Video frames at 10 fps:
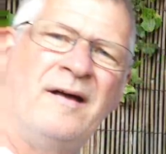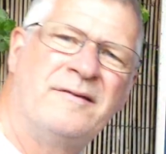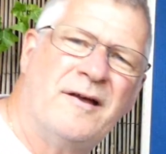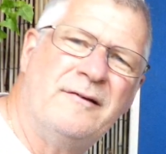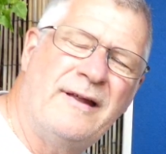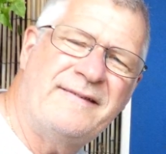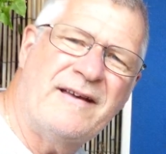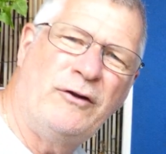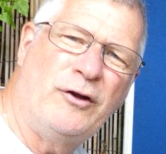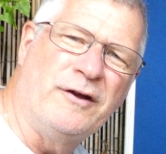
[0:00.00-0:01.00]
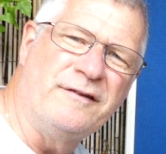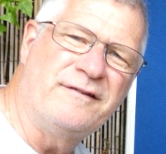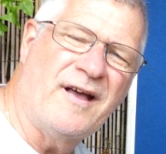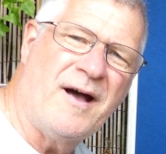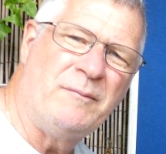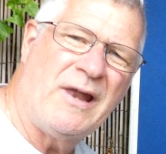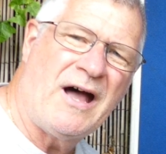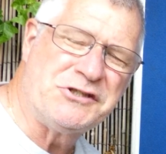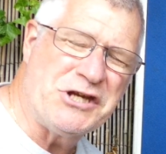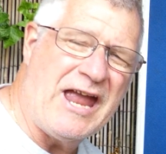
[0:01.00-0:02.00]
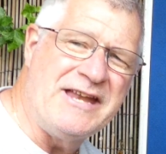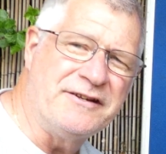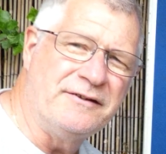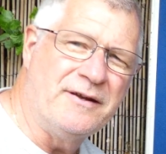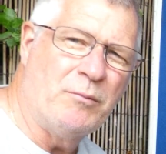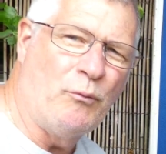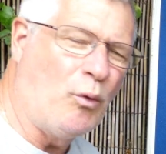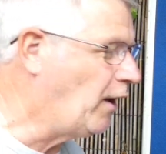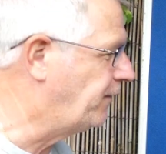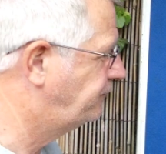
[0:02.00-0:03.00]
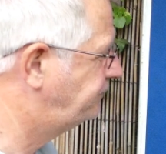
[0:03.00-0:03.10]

So let's have a look at Larch Ent number 1.